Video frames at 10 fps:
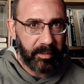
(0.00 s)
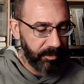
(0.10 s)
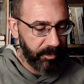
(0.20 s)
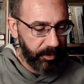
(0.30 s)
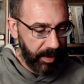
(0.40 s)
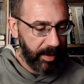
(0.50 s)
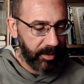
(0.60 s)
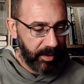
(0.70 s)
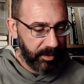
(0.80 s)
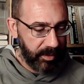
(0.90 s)
think
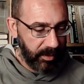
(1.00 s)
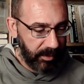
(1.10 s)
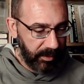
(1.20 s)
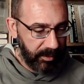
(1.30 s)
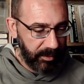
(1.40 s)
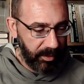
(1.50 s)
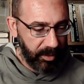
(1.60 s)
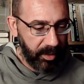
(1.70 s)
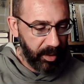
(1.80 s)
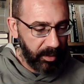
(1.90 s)
that your
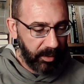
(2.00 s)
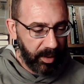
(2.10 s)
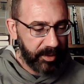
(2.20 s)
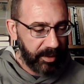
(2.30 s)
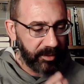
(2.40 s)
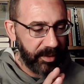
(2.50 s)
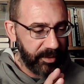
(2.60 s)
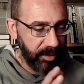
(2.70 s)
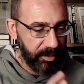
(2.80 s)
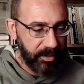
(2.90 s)
contact list
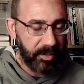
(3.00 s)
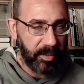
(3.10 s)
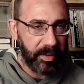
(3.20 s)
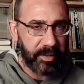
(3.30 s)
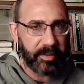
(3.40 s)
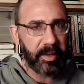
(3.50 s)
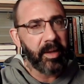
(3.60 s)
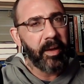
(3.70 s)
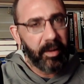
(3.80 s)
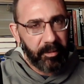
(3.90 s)
to-do list
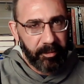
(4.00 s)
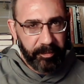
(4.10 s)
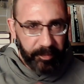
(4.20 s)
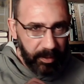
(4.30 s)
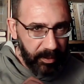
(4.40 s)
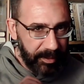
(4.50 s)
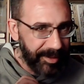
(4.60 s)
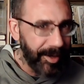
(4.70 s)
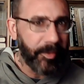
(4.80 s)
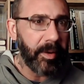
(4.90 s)
feel
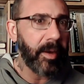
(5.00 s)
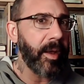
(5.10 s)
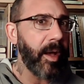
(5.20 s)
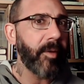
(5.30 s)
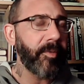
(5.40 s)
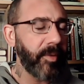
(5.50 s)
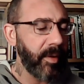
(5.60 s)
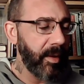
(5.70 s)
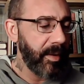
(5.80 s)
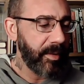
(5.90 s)
different enough
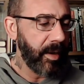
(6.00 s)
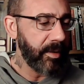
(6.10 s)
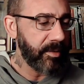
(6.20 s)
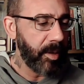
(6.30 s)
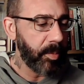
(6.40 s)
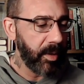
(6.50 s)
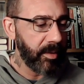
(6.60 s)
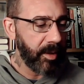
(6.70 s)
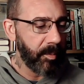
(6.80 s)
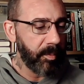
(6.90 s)
that I separate
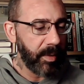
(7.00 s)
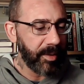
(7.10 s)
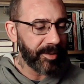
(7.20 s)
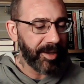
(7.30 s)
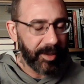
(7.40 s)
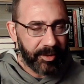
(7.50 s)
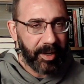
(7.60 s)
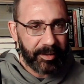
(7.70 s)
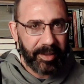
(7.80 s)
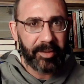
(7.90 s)
them, because
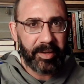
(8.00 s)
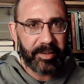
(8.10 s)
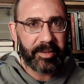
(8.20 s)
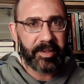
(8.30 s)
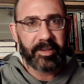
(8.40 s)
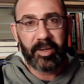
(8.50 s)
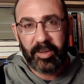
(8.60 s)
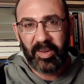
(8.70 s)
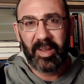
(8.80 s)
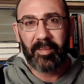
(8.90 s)
contacting lists is
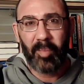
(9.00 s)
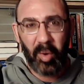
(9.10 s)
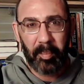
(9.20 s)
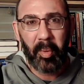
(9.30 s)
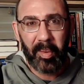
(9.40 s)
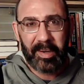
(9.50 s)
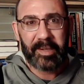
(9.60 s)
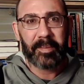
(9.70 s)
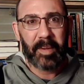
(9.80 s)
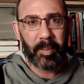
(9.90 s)
usually more
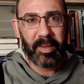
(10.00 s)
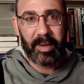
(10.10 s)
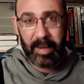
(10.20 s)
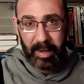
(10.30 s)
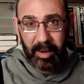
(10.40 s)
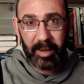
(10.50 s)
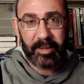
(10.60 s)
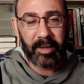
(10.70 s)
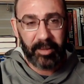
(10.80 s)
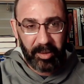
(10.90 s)
important. People that you need to
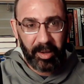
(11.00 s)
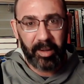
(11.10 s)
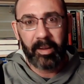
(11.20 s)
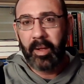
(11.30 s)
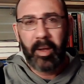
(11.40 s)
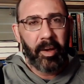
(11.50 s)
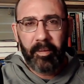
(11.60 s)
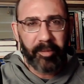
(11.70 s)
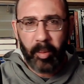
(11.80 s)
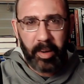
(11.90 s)
contact or call
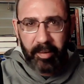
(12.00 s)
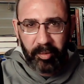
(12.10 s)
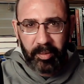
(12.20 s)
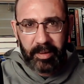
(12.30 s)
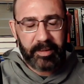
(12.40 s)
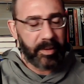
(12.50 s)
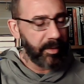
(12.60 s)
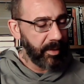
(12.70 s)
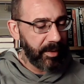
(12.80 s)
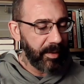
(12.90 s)
for whatever reason
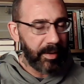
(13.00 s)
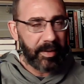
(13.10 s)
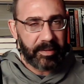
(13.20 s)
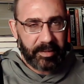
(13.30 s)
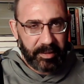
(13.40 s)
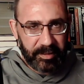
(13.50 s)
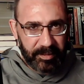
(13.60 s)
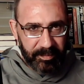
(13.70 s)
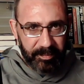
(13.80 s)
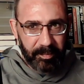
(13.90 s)
is just
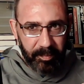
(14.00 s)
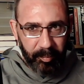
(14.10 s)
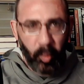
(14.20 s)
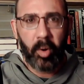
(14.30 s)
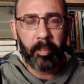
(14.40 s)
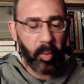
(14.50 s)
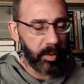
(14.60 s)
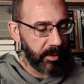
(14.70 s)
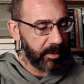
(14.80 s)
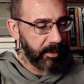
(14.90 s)
more
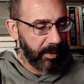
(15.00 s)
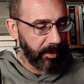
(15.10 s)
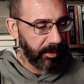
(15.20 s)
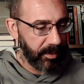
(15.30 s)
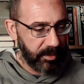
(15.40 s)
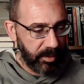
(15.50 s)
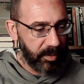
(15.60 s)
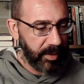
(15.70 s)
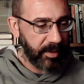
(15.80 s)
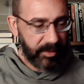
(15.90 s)
important. Now, your to-do
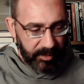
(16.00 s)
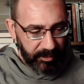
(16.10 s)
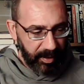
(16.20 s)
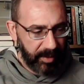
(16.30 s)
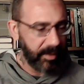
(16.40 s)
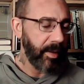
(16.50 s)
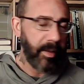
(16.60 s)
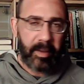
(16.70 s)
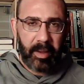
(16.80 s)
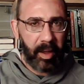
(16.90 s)
list, right?
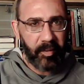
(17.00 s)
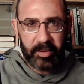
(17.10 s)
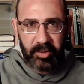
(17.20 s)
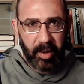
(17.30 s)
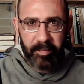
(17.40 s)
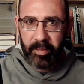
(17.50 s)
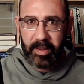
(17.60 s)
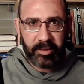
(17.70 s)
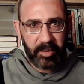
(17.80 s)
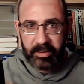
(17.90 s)
Obviously, you have your things
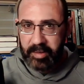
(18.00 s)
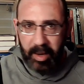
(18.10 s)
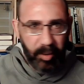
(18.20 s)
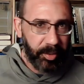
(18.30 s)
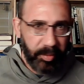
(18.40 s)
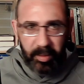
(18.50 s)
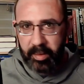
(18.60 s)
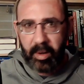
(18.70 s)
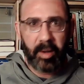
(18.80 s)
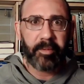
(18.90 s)
that you cycle through on your
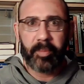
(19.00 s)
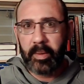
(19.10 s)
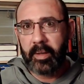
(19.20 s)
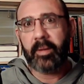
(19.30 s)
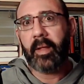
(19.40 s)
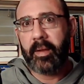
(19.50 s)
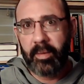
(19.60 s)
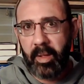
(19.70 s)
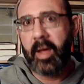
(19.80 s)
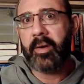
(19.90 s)
off wheel, like your
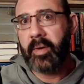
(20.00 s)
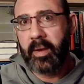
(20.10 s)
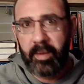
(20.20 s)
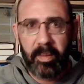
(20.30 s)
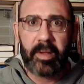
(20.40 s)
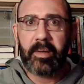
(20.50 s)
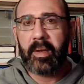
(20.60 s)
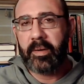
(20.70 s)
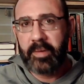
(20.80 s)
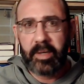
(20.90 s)
laundry and
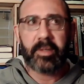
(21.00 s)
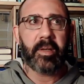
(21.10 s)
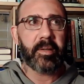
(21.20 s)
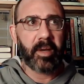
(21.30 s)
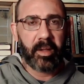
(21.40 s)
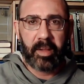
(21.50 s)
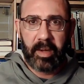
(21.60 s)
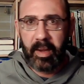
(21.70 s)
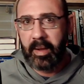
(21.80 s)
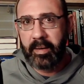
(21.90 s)
your dishes and
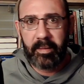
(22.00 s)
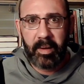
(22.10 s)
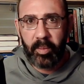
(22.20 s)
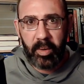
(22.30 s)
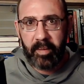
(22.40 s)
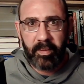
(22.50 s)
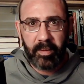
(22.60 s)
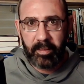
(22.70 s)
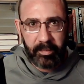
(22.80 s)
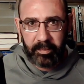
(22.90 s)
cleaning and whatever,
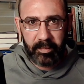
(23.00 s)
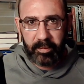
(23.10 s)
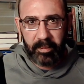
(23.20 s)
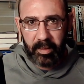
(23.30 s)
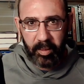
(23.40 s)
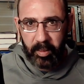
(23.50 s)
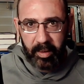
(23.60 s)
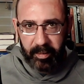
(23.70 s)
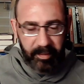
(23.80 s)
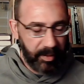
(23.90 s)

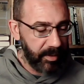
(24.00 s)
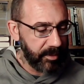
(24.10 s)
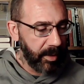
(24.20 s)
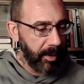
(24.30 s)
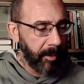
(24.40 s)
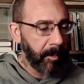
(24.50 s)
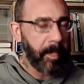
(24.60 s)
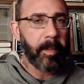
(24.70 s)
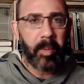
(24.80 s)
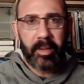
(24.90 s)
whatever it is.
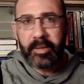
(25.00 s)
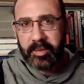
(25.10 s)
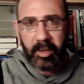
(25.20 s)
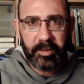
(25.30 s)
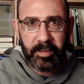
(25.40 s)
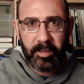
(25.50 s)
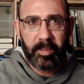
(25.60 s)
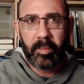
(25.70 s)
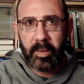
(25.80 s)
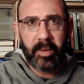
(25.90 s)
But this is also
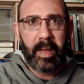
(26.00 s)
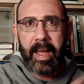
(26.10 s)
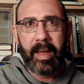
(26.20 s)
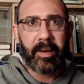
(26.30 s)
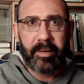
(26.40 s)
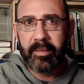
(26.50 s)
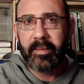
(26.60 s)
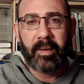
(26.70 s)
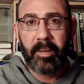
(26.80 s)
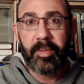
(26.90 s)
where you add,
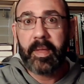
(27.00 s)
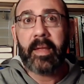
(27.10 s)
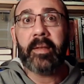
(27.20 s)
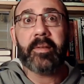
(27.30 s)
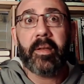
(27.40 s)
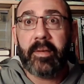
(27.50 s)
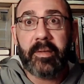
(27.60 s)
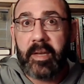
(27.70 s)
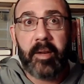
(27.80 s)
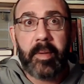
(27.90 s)
things that just
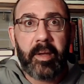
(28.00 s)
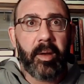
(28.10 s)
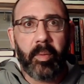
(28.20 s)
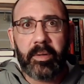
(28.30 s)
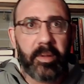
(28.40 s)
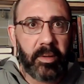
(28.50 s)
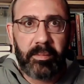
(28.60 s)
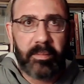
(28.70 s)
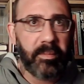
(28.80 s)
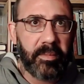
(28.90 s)
need to be done. Run to the
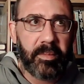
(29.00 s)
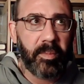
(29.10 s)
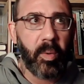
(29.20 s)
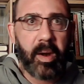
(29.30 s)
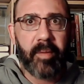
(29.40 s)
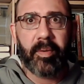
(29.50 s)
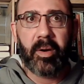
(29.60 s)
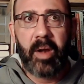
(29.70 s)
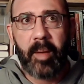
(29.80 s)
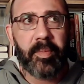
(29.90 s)
wherever and
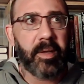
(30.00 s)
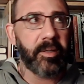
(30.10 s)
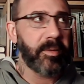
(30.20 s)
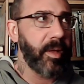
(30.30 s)
grab this,